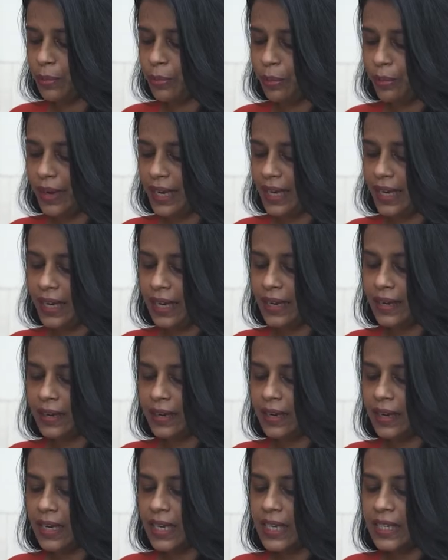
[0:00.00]
We need
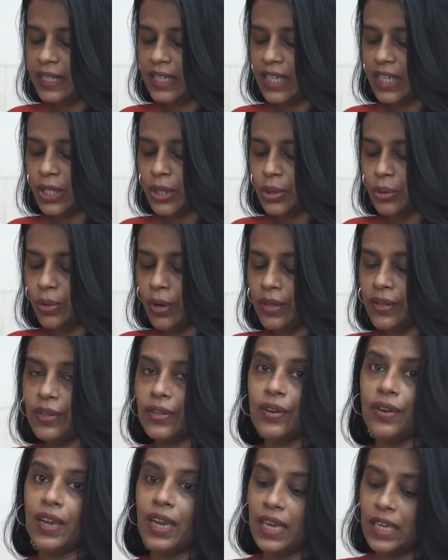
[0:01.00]
just 2 or
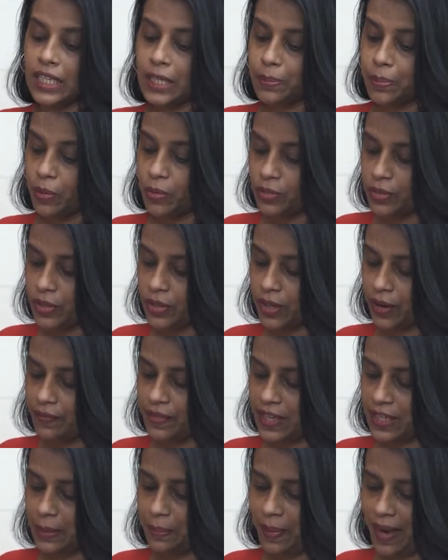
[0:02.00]
3 spoons of
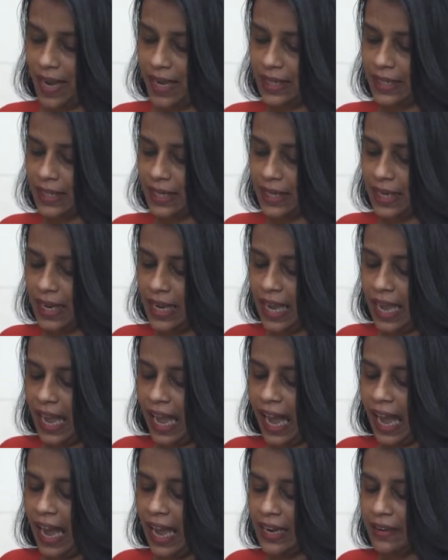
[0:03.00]
this paste,
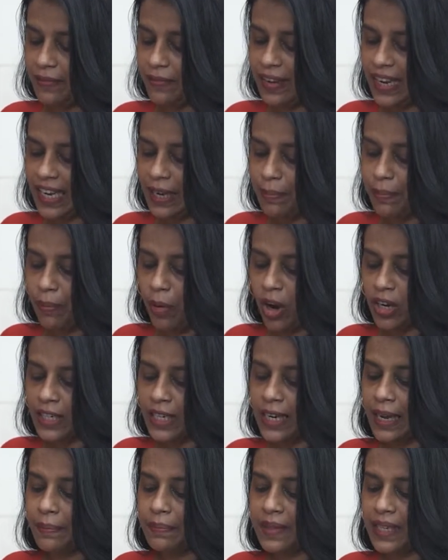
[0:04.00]
and we can
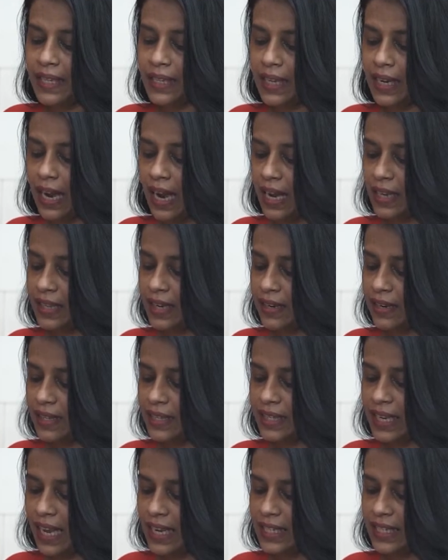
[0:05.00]
bottle up the
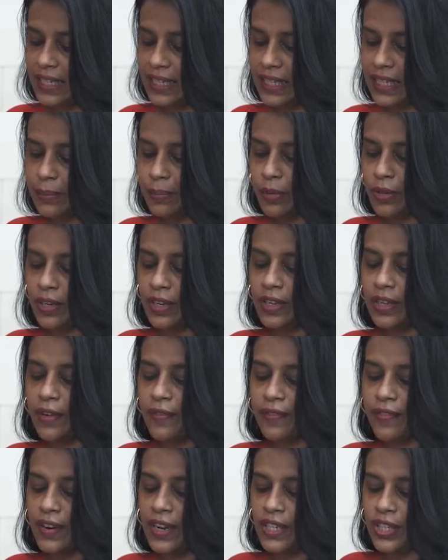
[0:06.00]
others and just put it in the
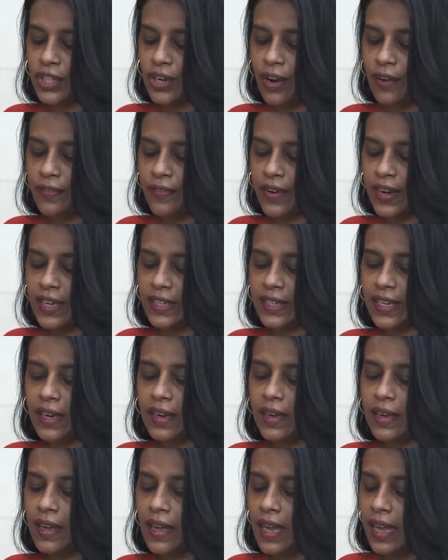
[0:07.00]
fridge or freezer,
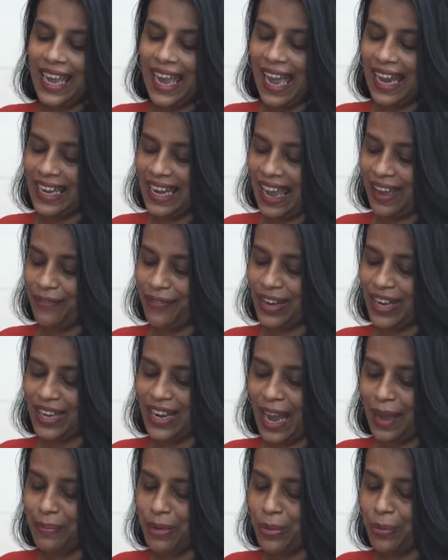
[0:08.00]
and every
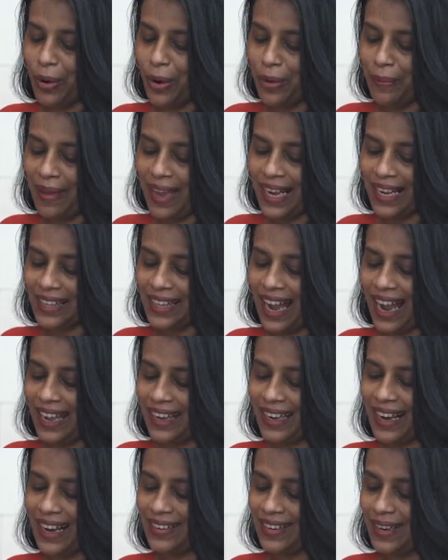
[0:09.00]
time you want to make a Thai
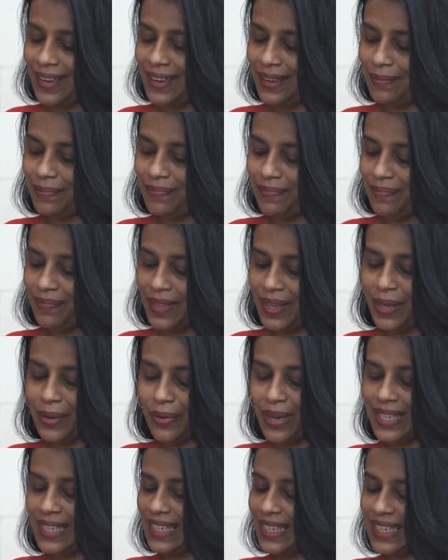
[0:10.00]
curry, you
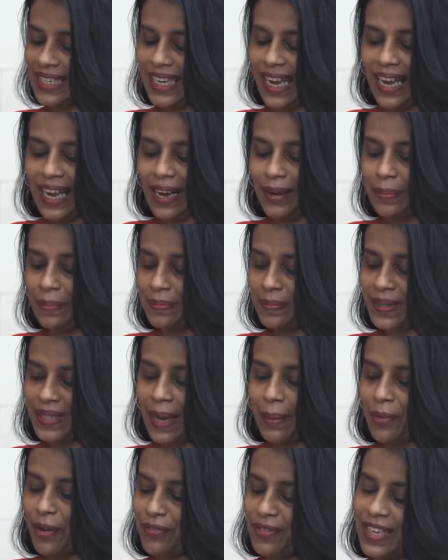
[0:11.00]
can just take up
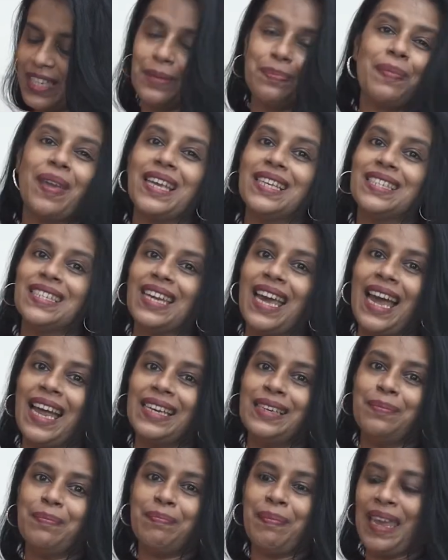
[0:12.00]
some of this paste
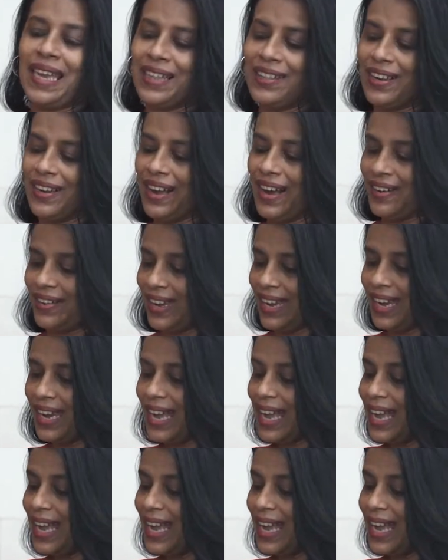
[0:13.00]
and make the curry.